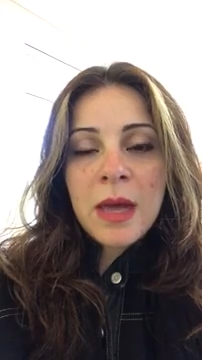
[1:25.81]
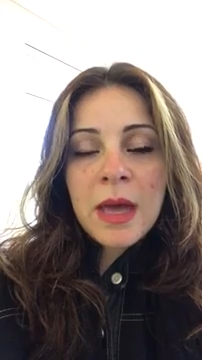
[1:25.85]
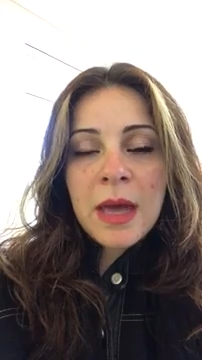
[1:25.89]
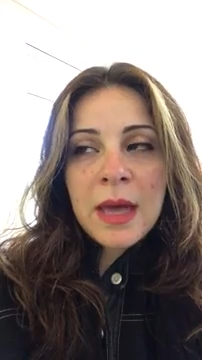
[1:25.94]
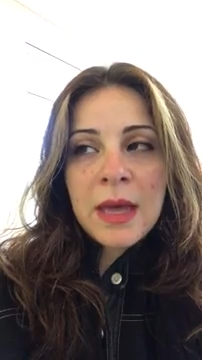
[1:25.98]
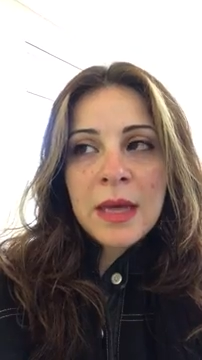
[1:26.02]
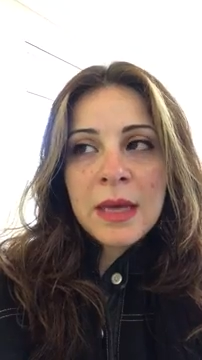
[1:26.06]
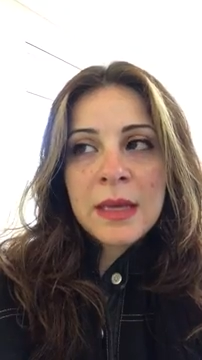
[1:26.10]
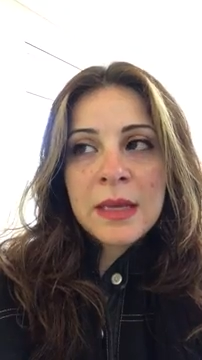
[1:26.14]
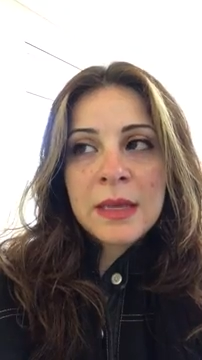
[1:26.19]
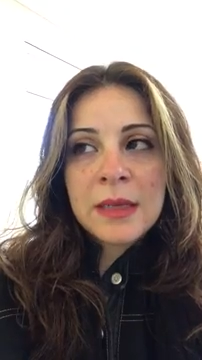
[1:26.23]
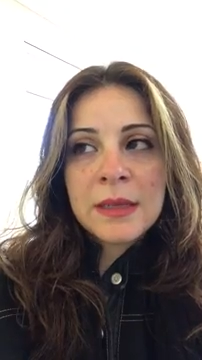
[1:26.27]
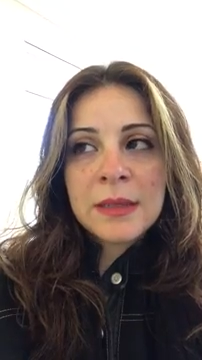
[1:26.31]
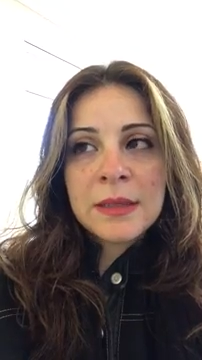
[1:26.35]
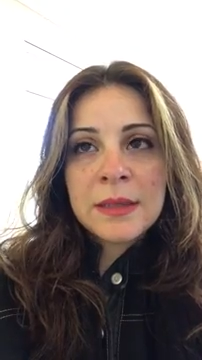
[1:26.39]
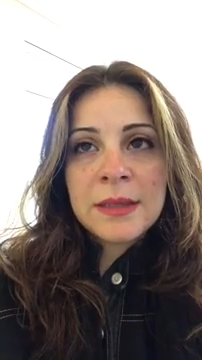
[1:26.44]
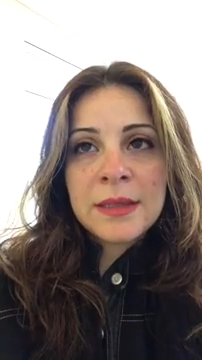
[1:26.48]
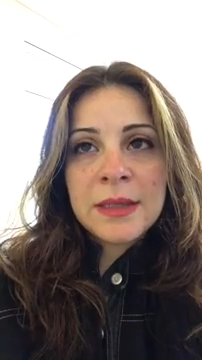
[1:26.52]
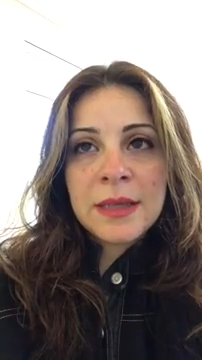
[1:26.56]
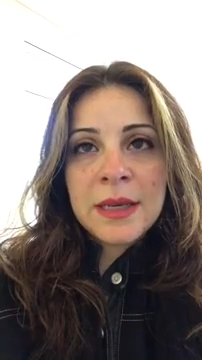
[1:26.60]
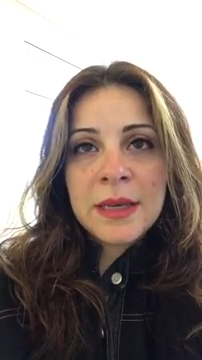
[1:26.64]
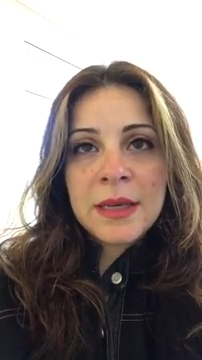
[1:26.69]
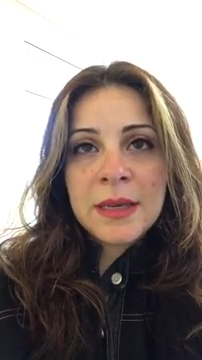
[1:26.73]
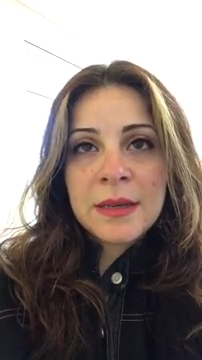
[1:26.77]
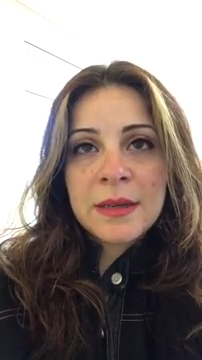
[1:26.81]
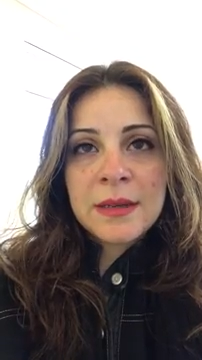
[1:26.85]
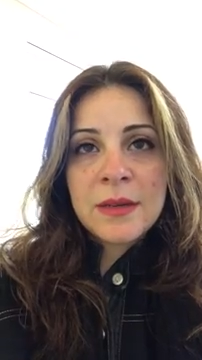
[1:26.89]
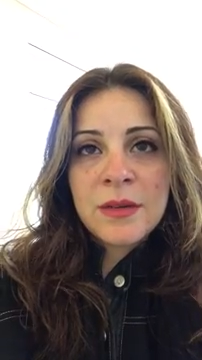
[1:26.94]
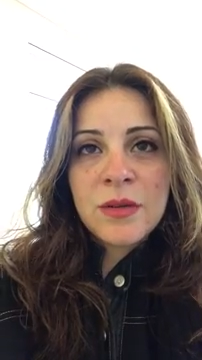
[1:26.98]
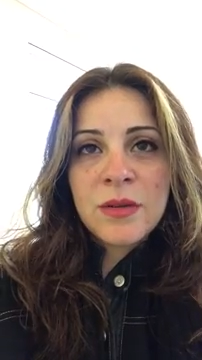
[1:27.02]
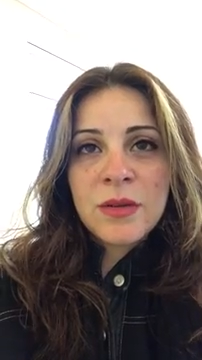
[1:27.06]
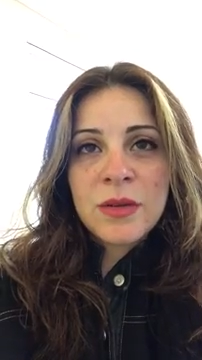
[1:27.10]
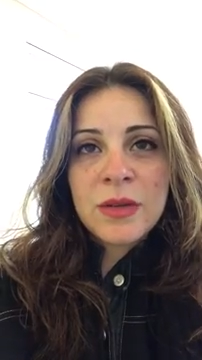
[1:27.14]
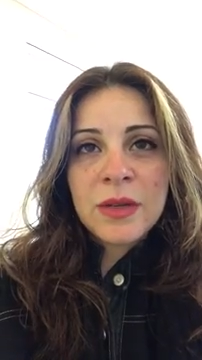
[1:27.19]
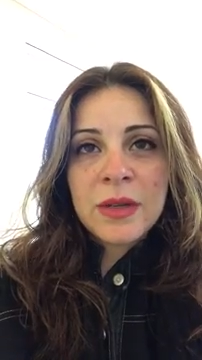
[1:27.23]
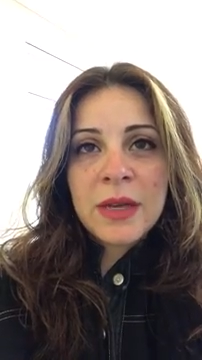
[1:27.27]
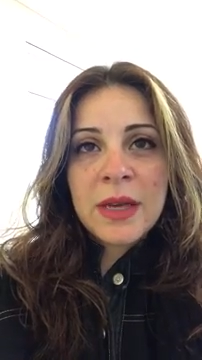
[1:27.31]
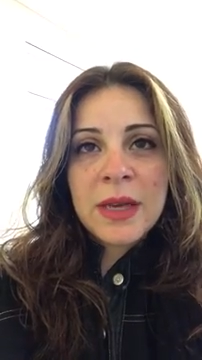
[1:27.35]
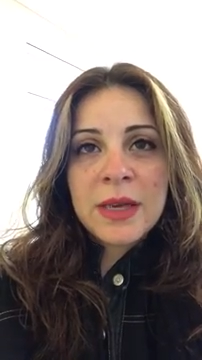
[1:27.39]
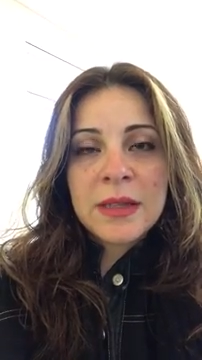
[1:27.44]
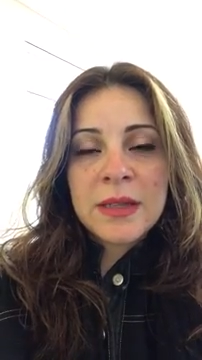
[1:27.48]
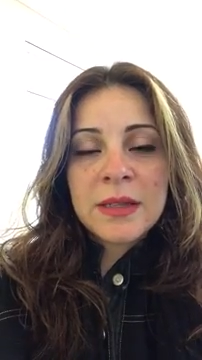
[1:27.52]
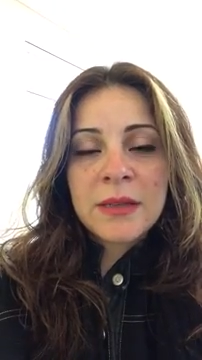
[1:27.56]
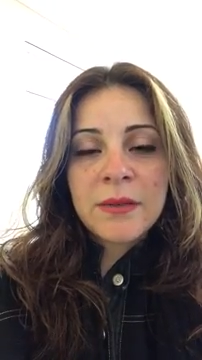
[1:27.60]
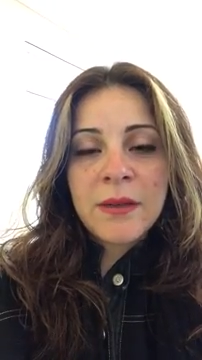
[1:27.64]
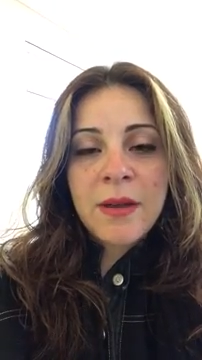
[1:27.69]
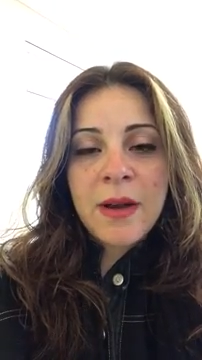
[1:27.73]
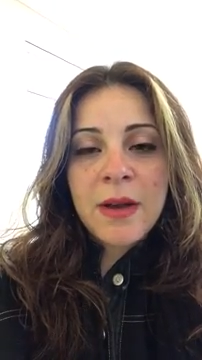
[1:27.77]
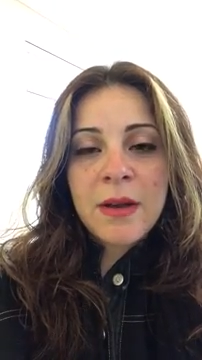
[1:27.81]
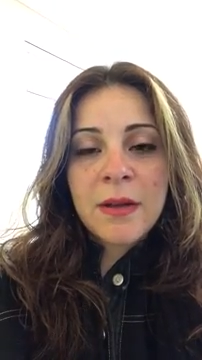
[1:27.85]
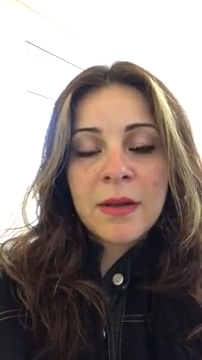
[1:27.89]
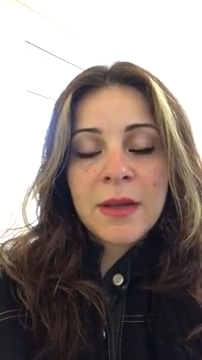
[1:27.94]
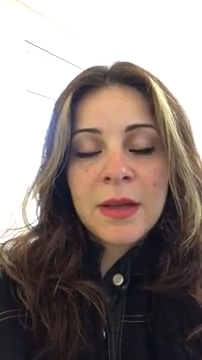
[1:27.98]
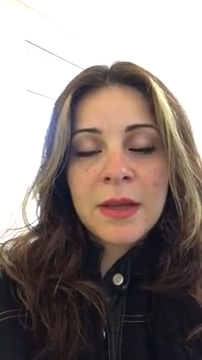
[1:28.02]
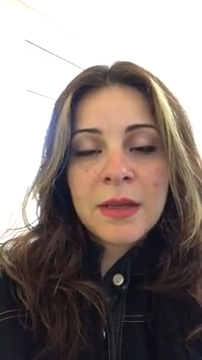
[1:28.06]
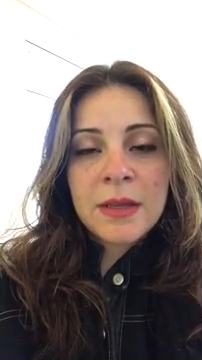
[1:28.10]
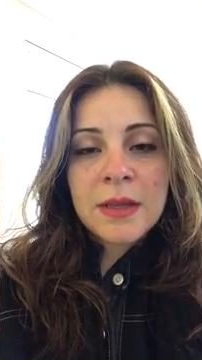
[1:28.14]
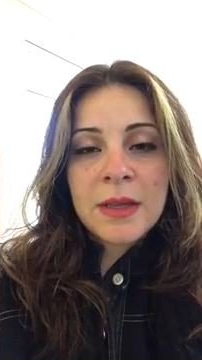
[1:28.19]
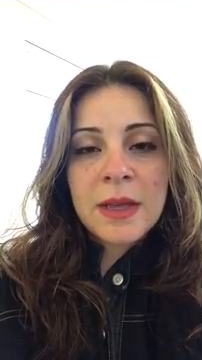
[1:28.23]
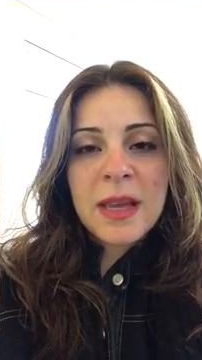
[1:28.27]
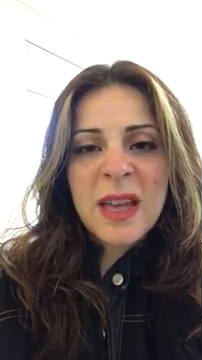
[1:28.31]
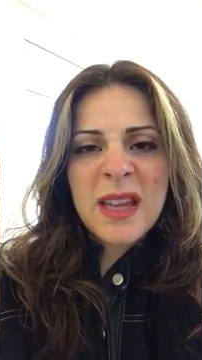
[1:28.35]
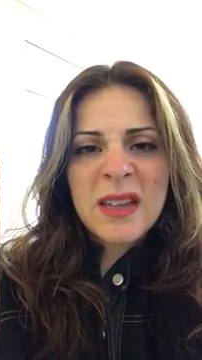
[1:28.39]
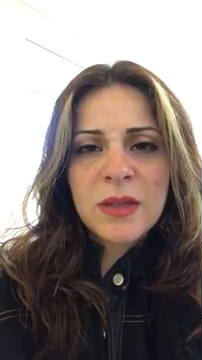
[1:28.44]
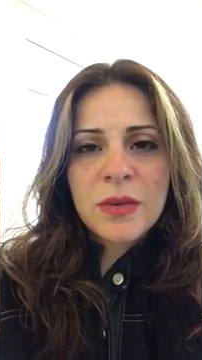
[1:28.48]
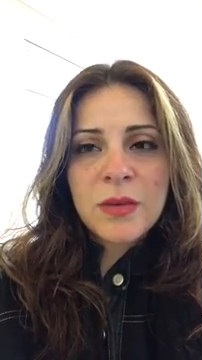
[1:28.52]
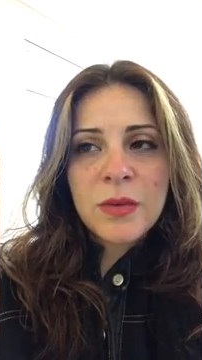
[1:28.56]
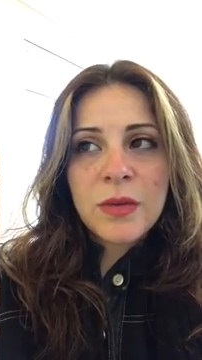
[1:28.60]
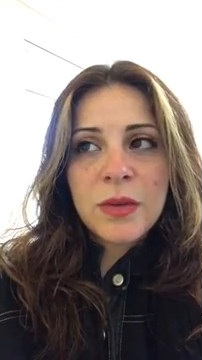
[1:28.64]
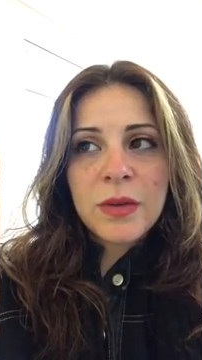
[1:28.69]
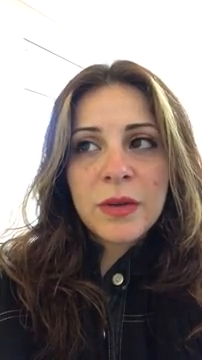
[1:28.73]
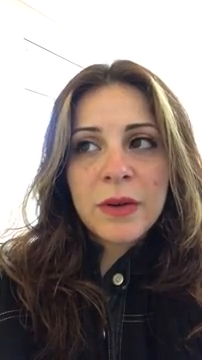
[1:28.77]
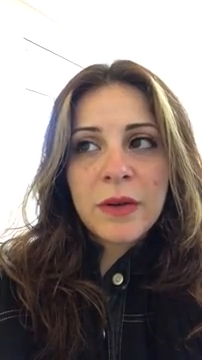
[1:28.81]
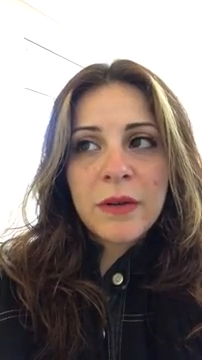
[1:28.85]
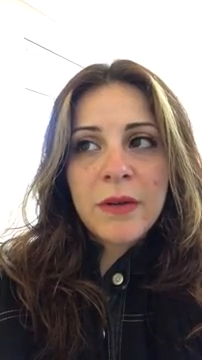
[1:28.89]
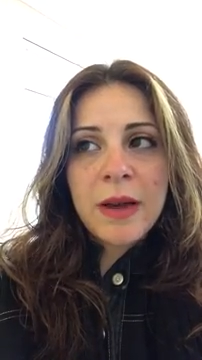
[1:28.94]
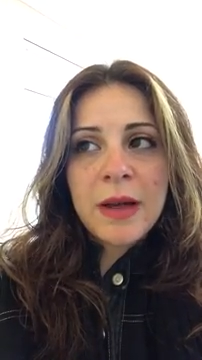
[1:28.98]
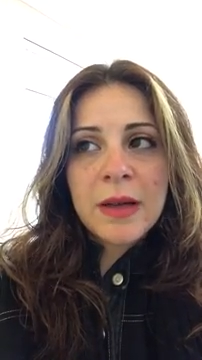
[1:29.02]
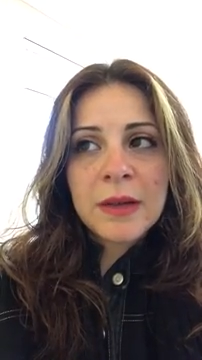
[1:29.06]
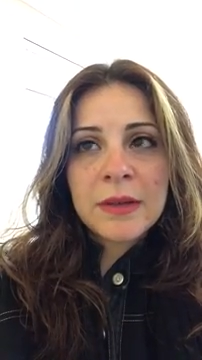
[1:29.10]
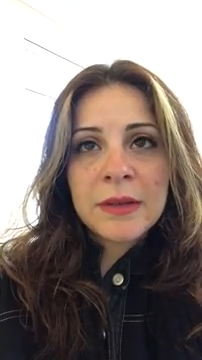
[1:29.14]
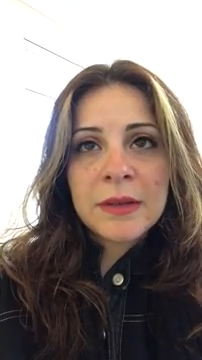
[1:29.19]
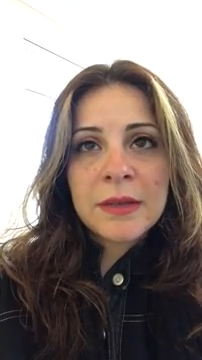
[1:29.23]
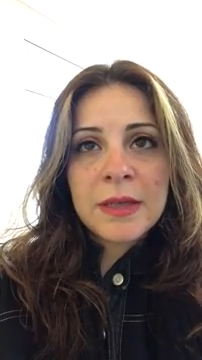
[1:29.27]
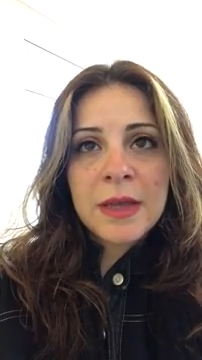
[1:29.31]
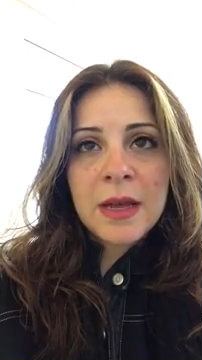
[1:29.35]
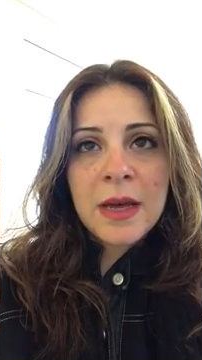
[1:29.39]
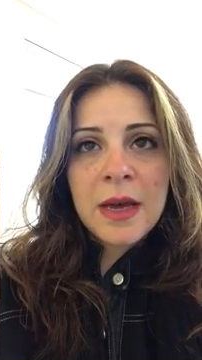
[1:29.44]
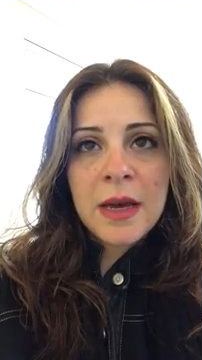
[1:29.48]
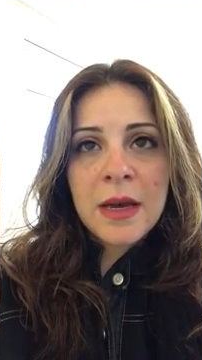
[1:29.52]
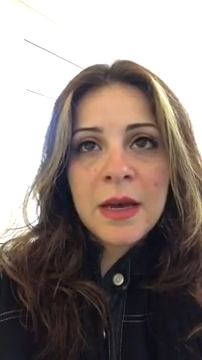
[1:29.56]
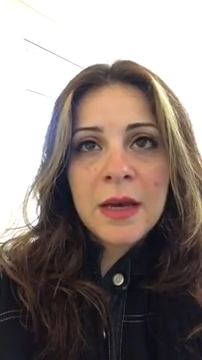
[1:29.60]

And it usually gets cooler around